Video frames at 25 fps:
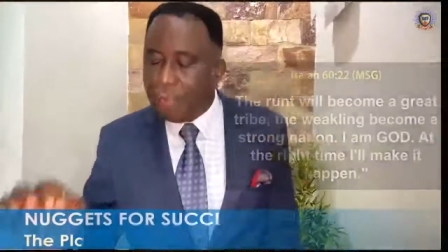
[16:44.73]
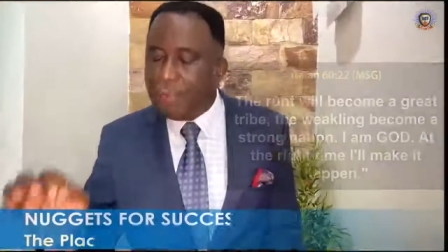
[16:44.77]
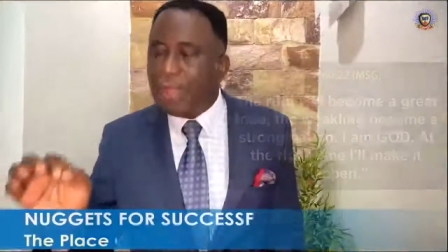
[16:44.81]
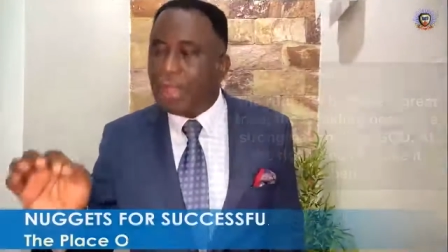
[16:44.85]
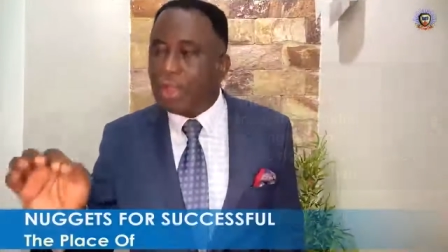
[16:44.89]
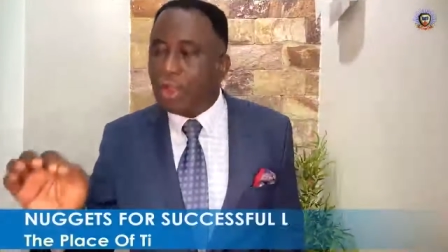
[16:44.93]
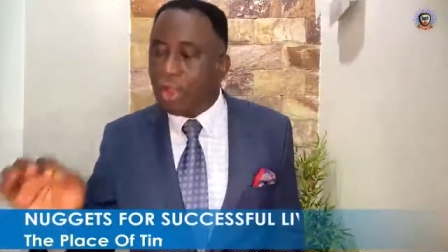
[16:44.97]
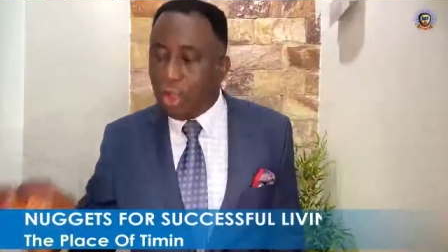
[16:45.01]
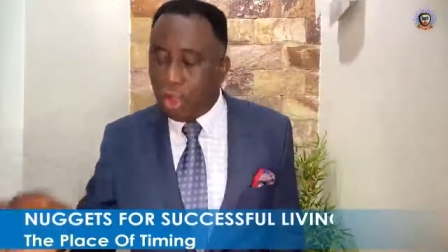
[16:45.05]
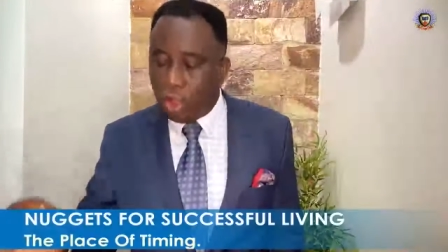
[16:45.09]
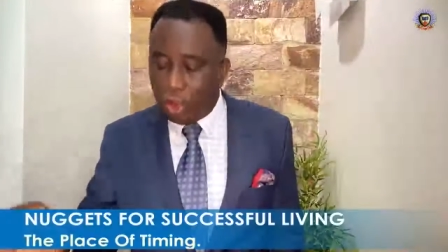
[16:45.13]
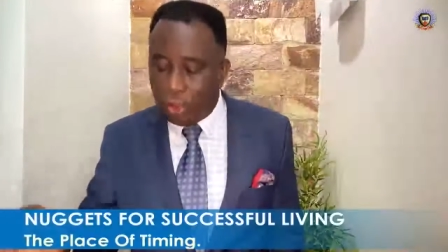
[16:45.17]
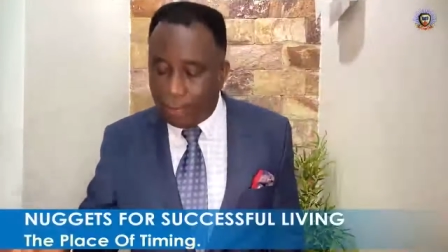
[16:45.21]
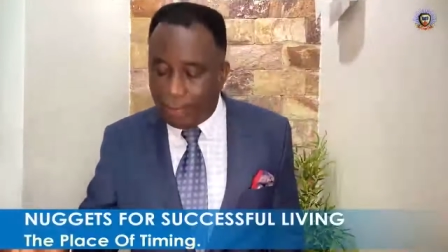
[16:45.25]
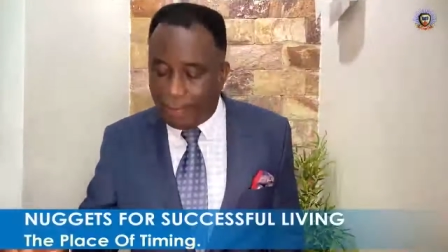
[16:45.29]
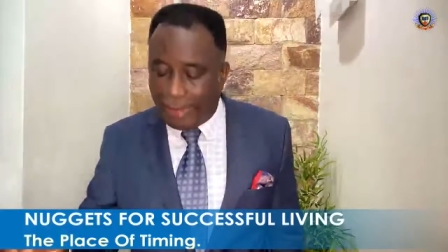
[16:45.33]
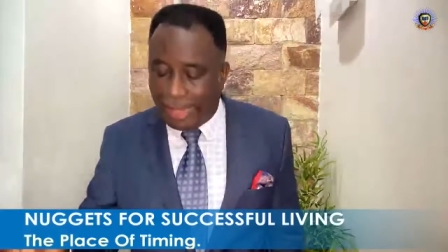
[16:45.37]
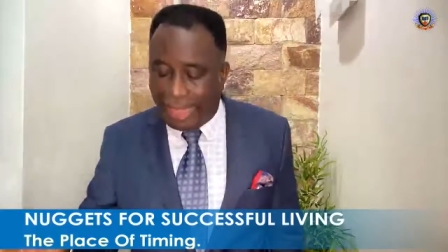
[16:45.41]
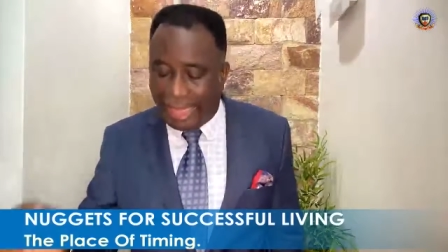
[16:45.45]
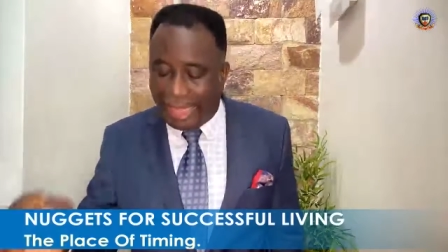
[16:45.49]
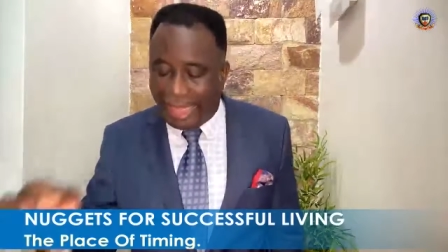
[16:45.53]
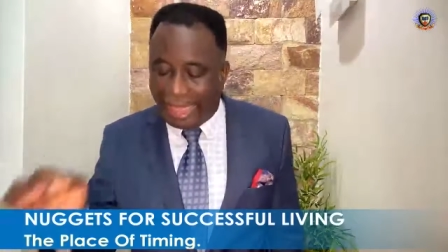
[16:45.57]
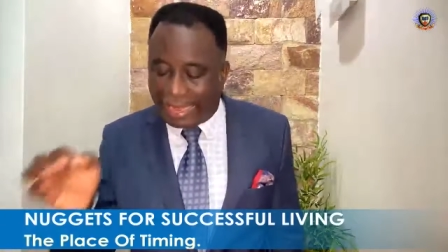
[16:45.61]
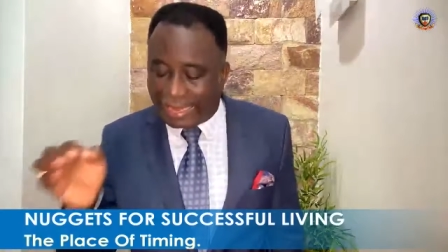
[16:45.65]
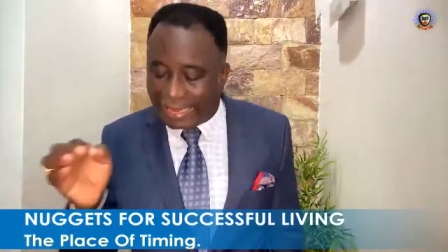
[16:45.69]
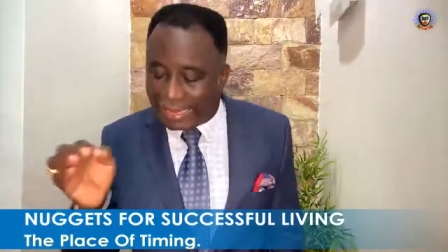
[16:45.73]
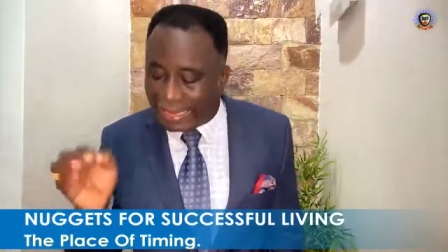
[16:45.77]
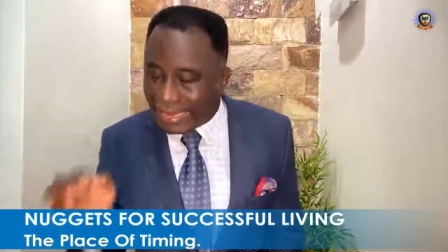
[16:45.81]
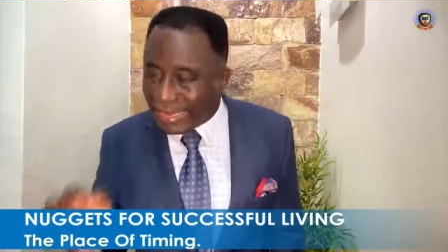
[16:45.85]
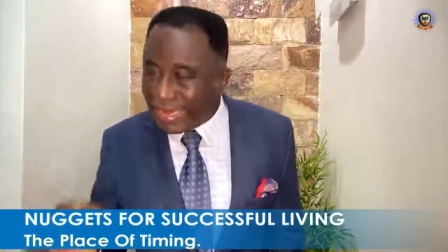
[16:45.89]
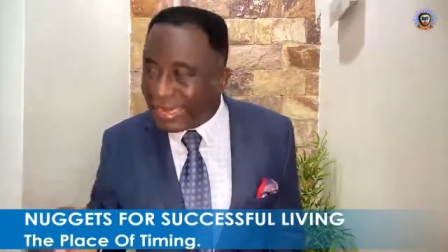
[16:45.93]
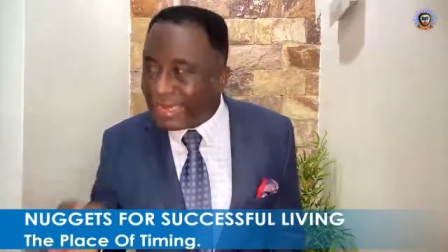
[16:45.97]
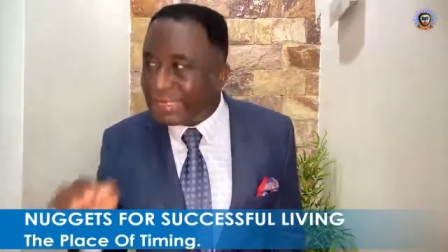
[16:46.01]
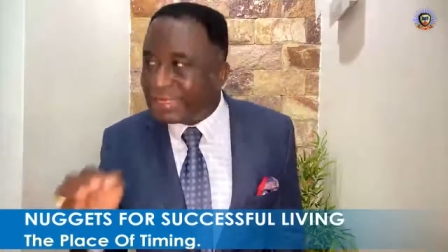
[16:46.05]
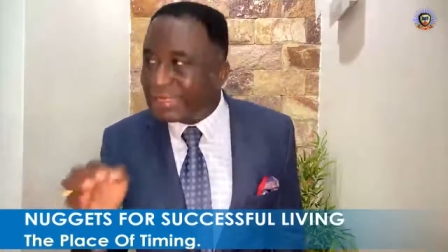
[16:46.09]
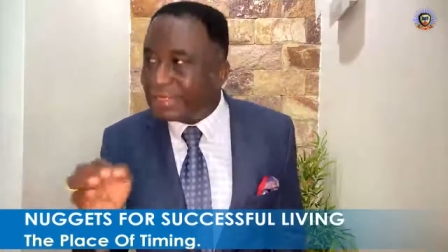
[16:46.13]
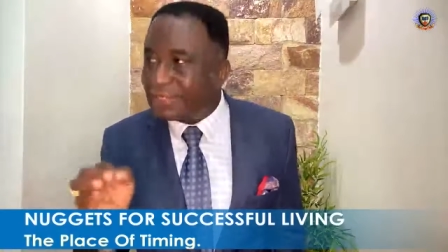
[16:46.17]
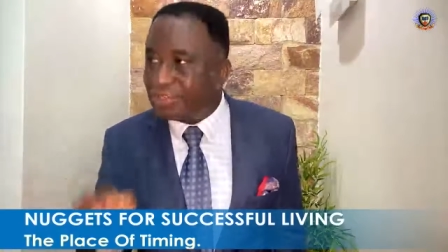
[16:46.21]
become a
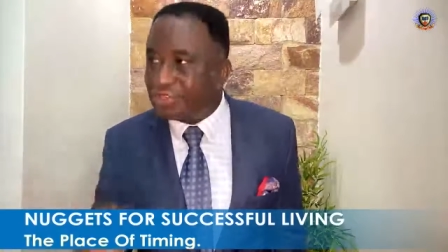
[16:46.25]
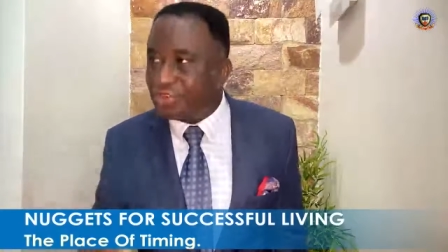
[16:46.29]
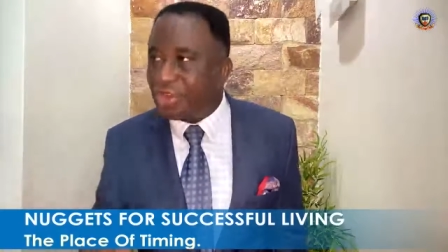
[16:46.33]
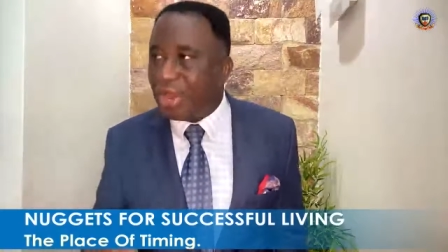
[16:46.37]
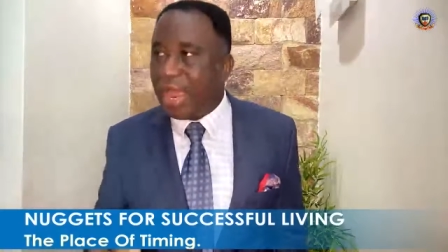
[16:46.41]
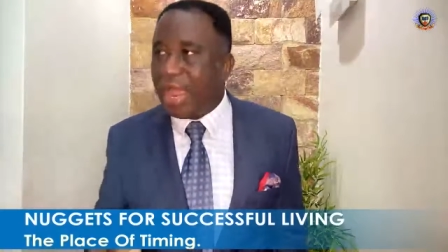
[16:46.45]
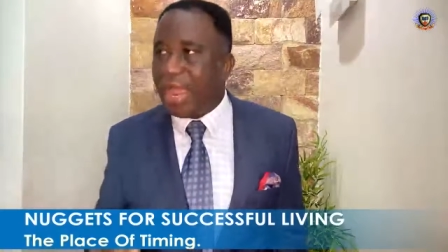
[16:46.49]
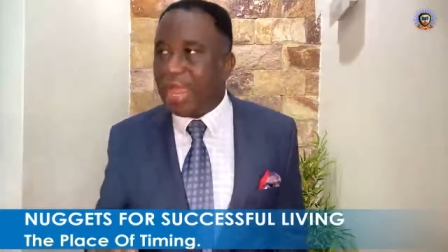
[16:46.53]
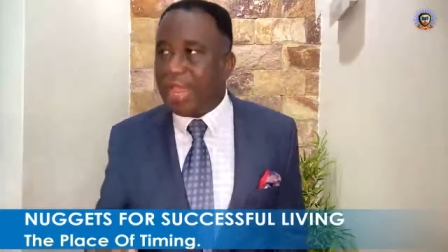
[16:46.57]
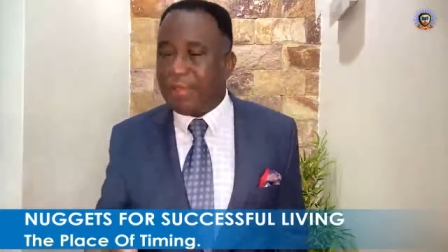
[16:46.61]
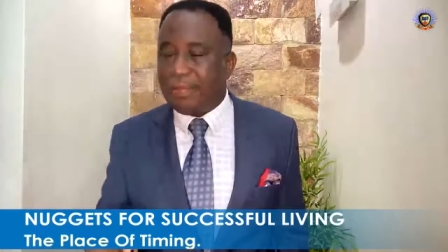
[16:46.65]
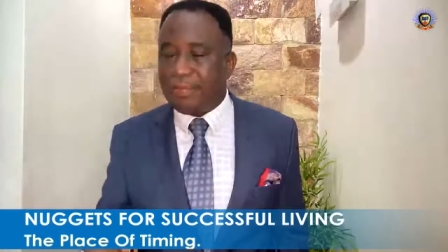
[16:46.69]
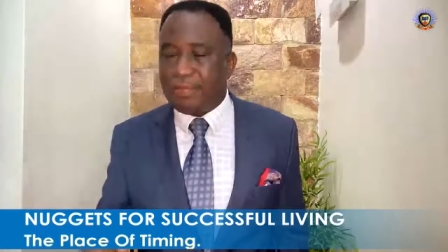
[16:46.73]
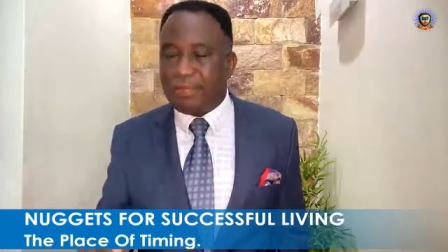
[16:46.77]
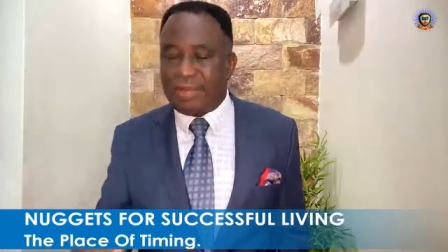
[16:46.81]
great tribe.